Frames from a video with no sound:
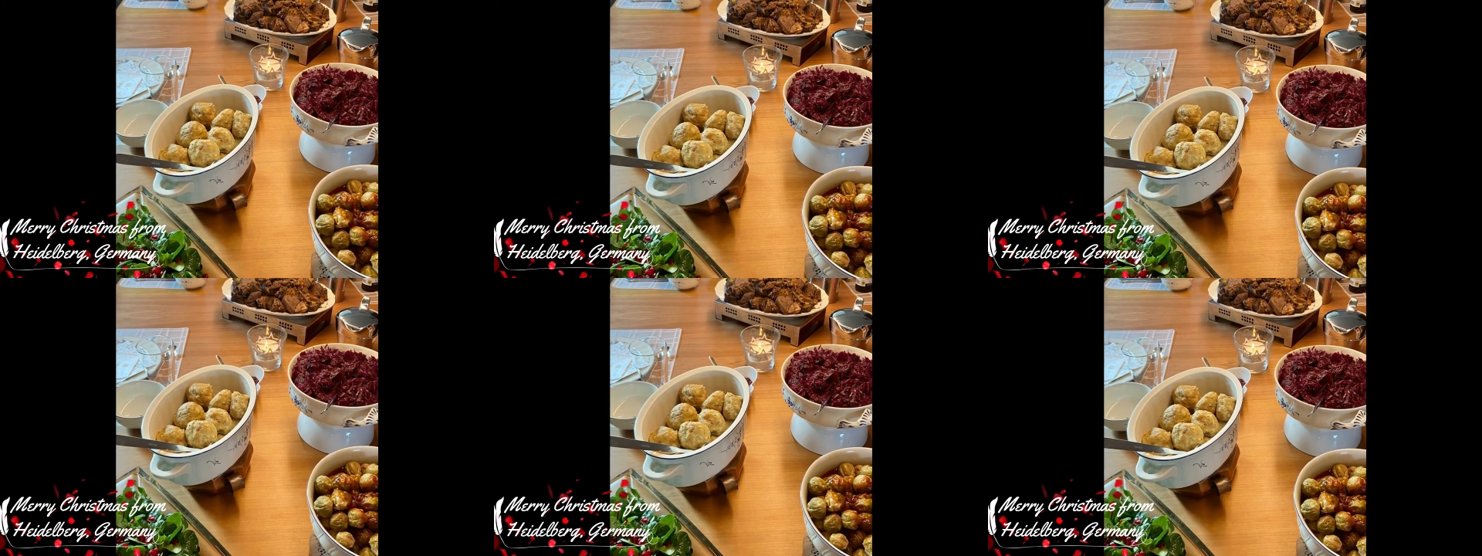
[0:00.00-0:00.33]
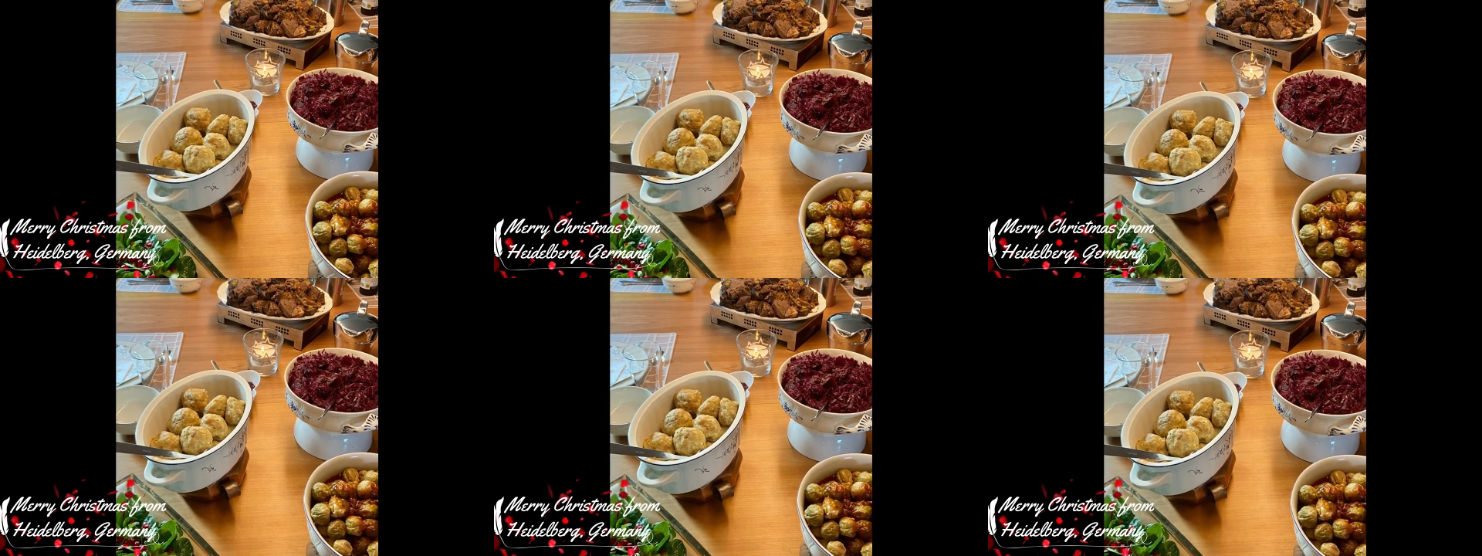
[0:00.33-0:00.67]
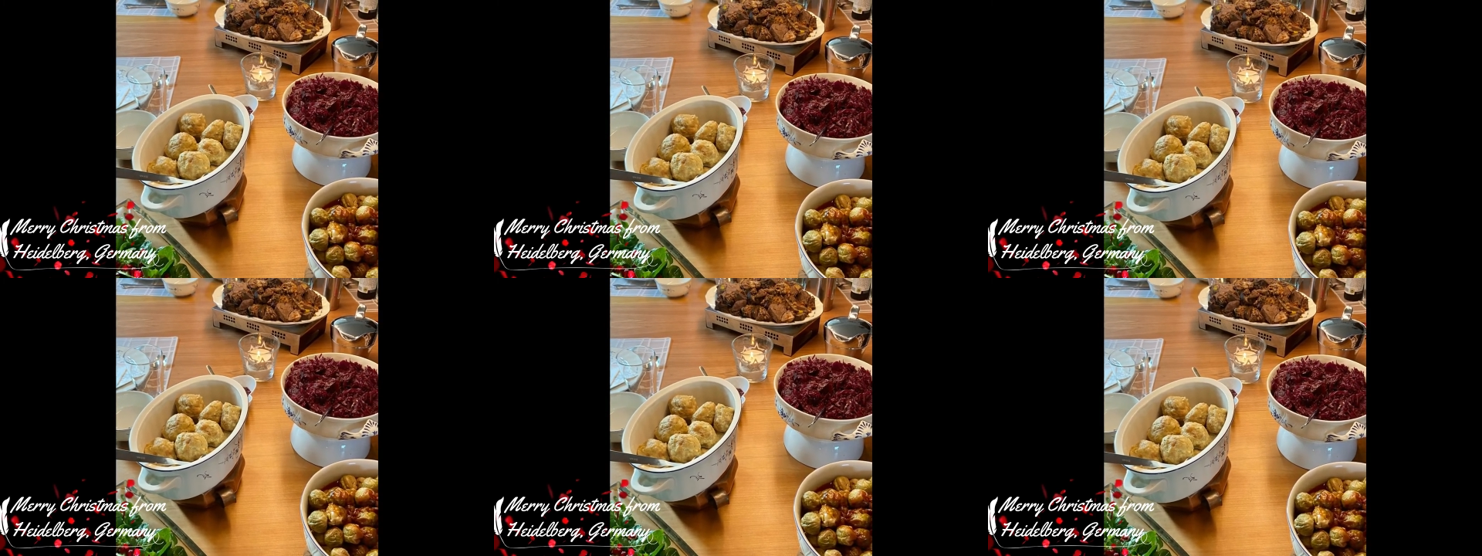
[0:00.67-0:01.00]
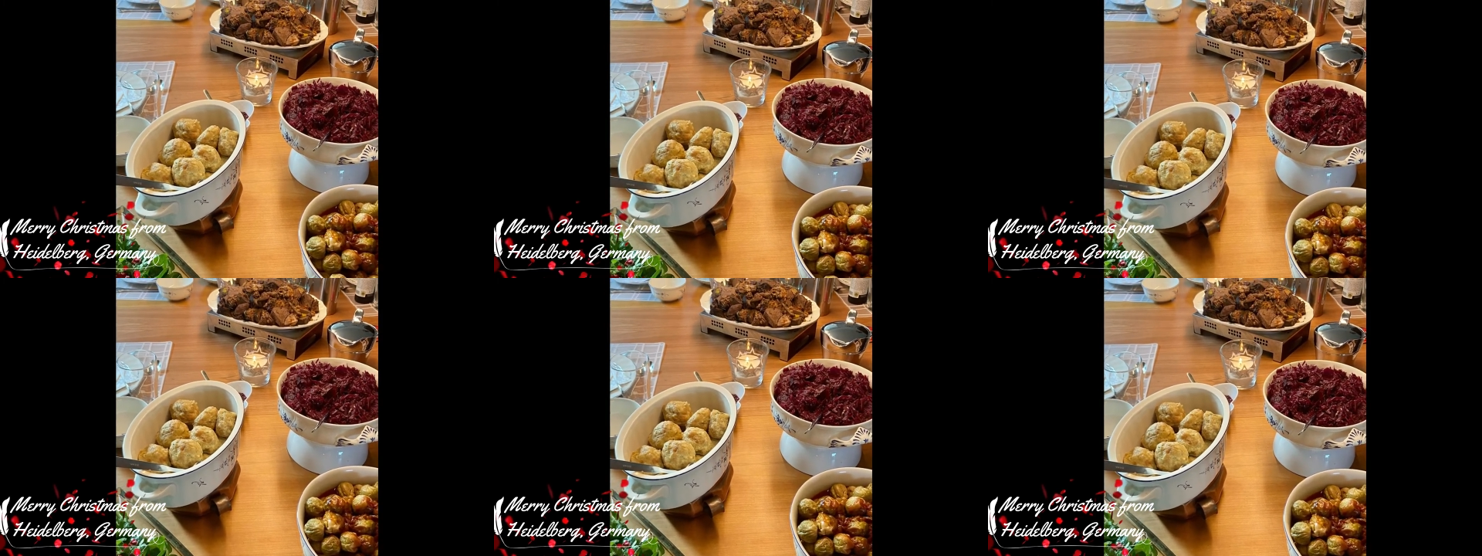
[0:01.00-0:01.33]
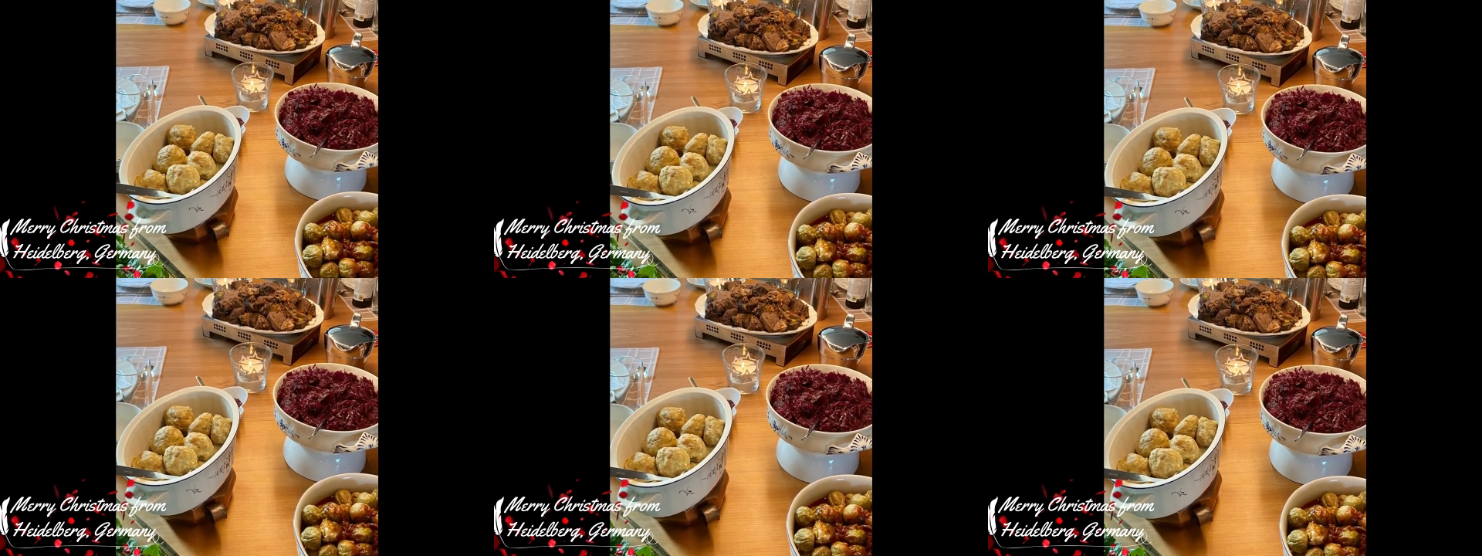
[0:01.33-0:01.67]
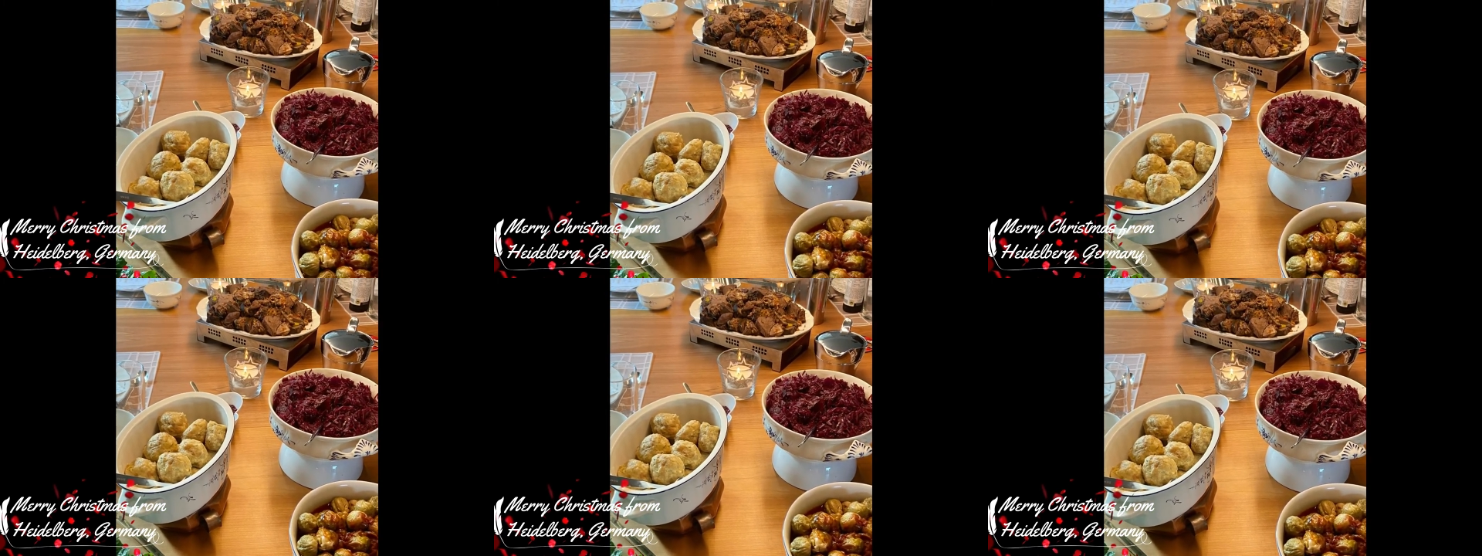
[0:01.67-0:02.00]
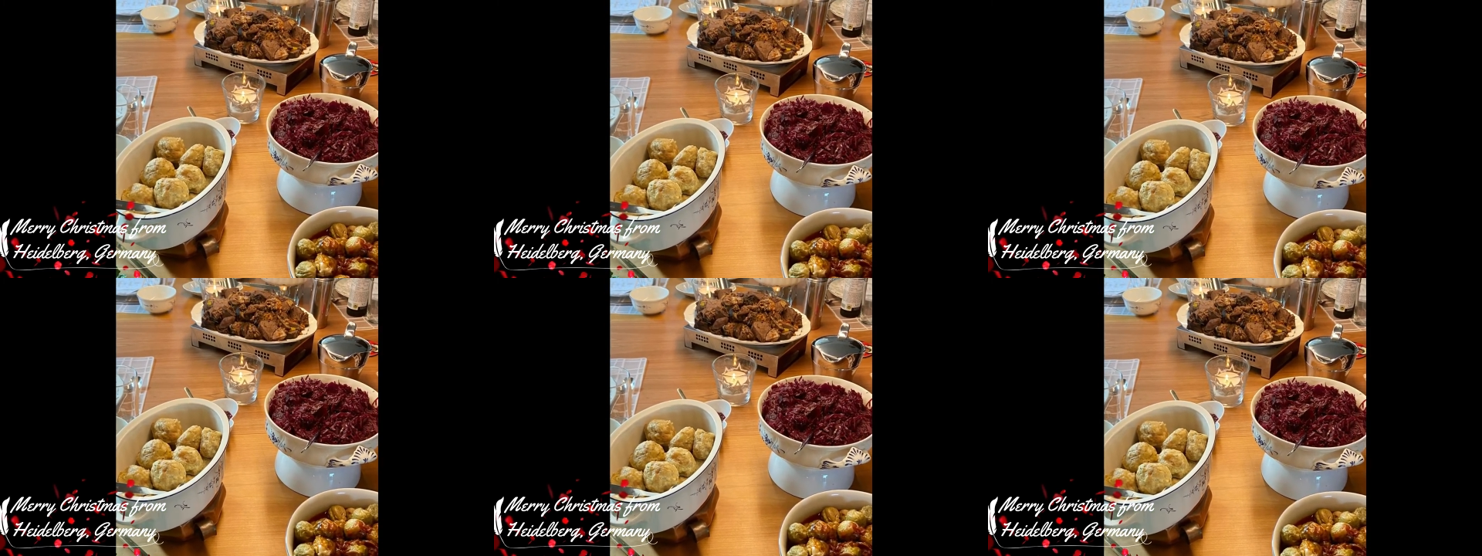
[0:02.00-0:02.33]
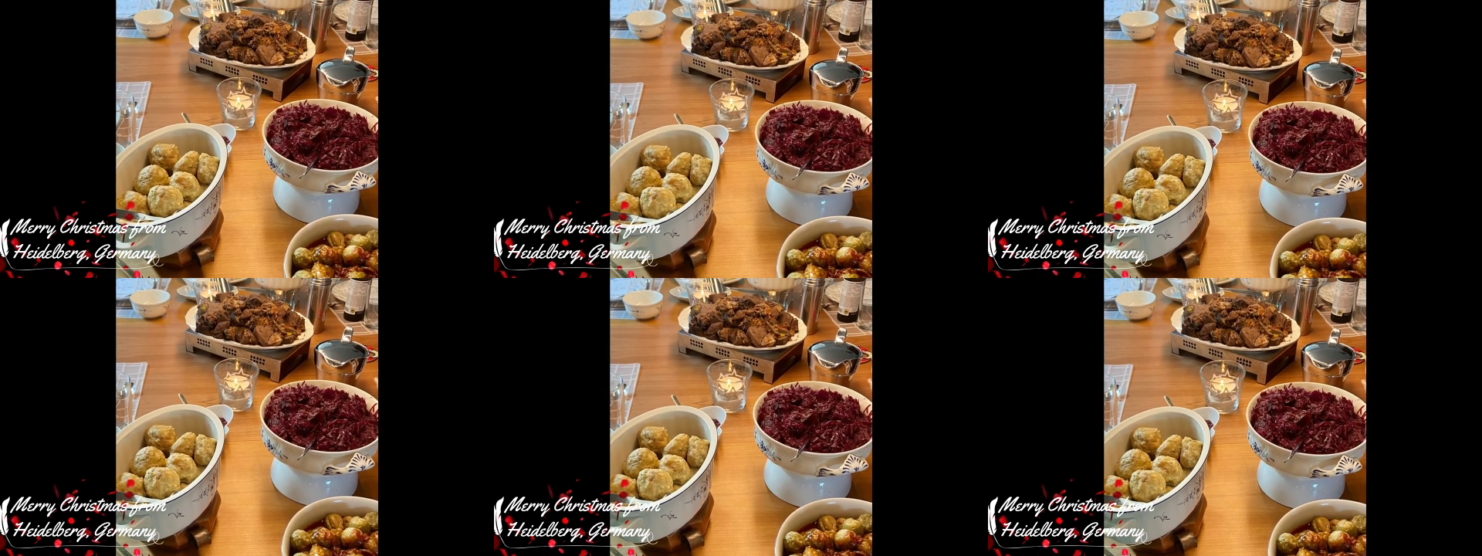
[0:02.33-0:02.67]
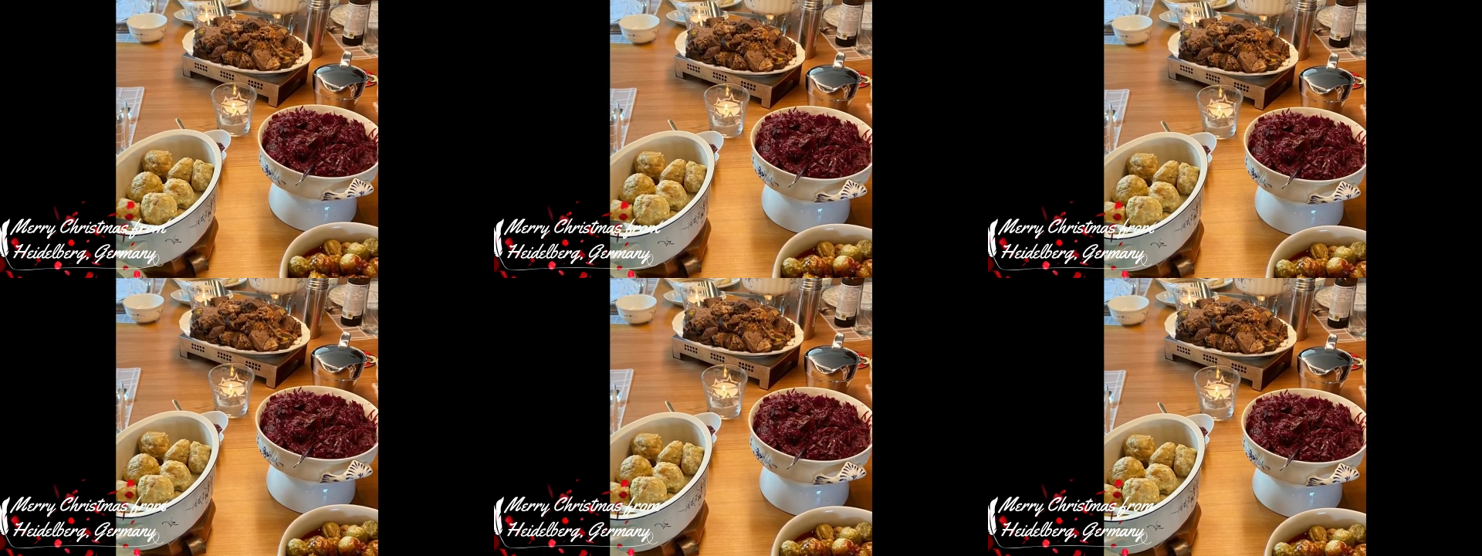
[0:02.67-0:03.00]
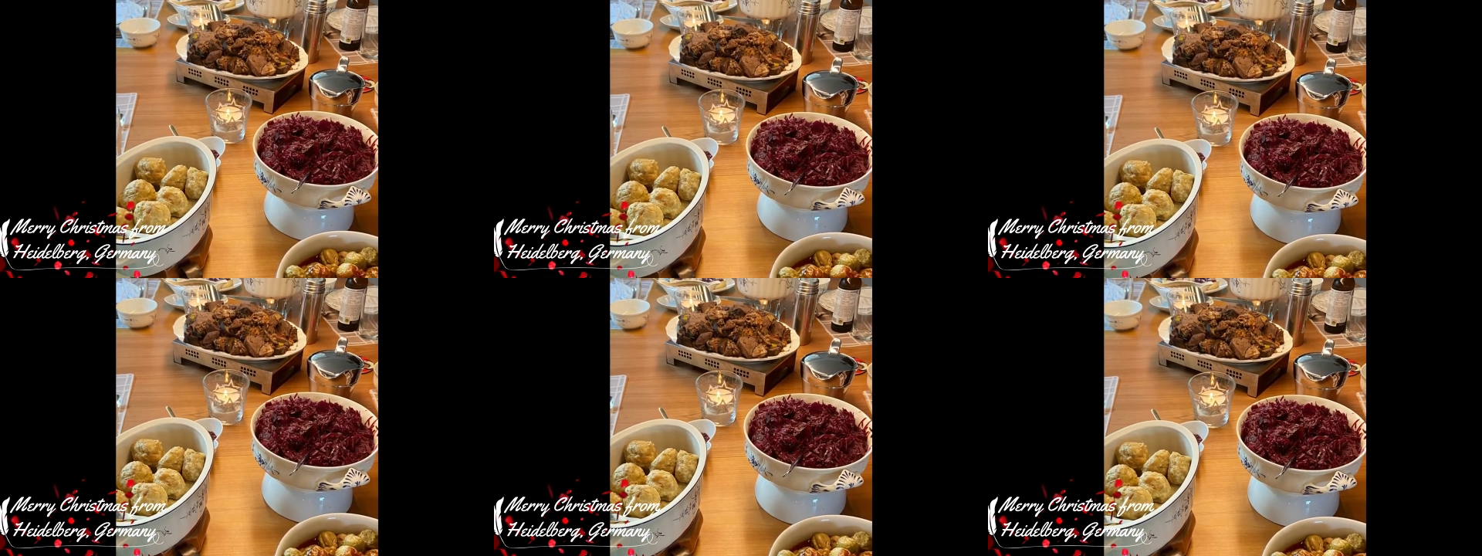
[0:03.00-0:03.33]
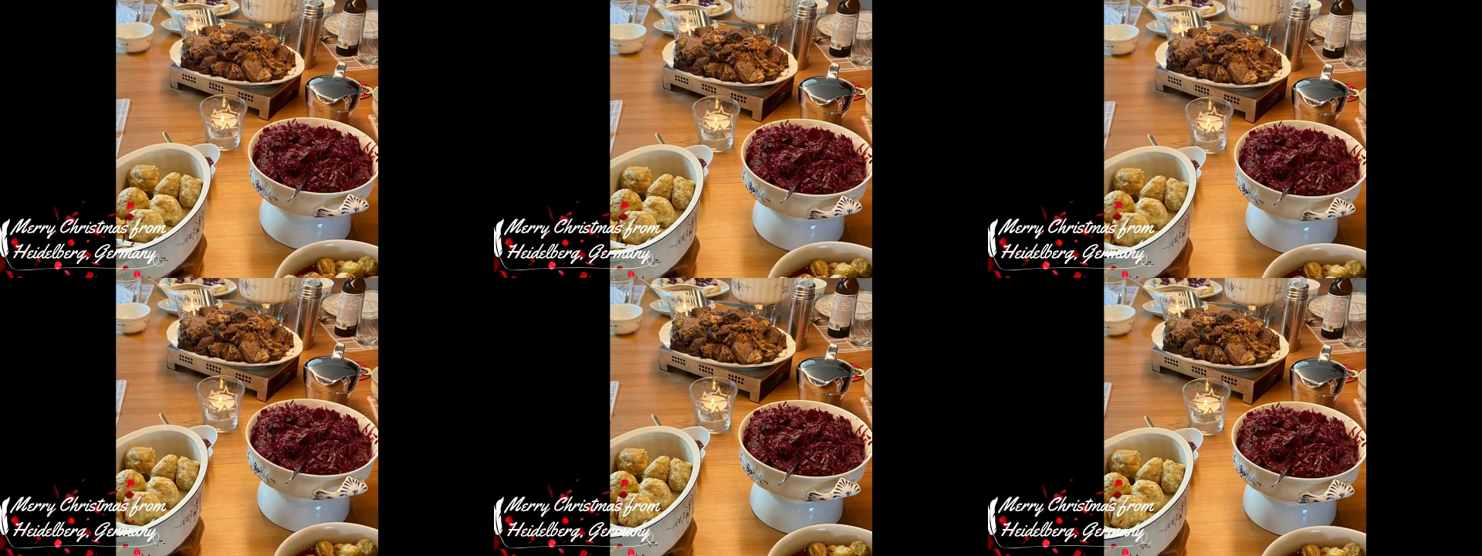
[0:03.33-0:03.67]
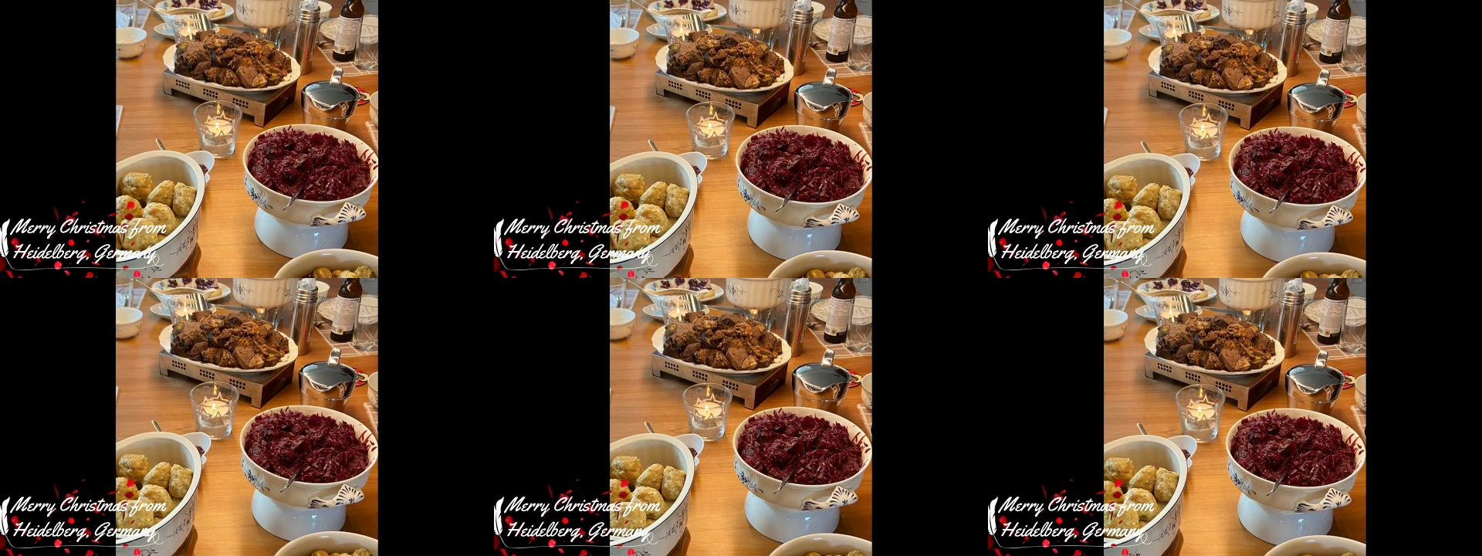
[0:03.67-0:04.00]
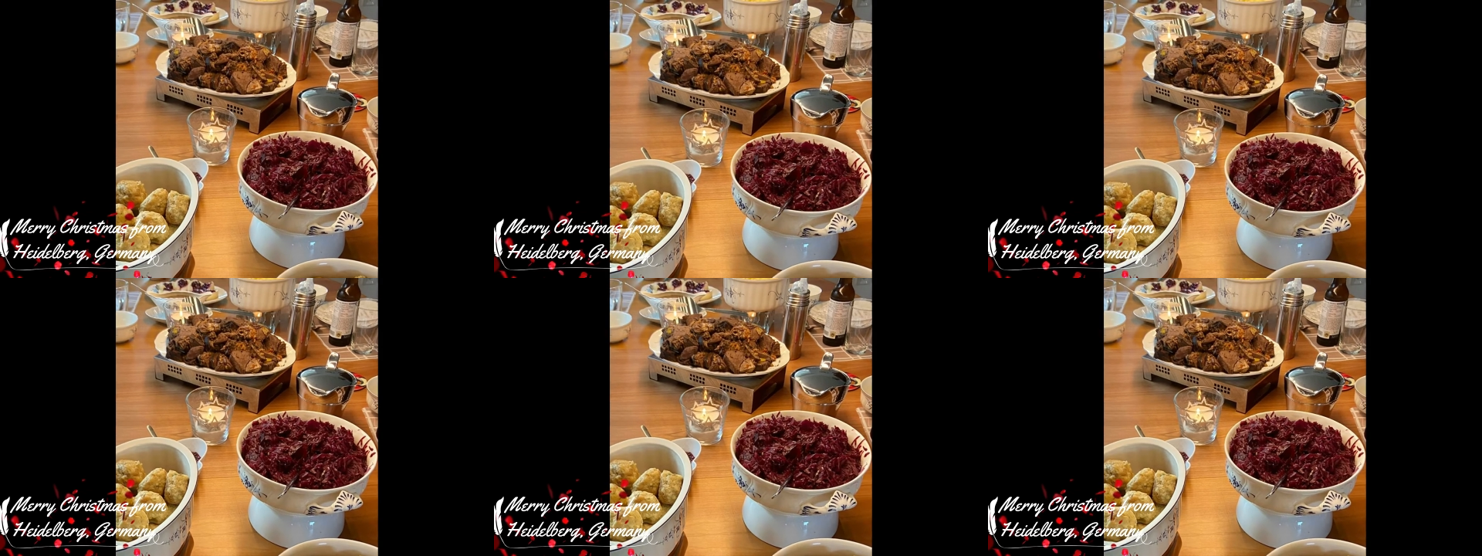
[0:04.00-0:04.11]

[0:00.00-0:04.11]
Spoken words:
No face is visible, so there are no lips to read.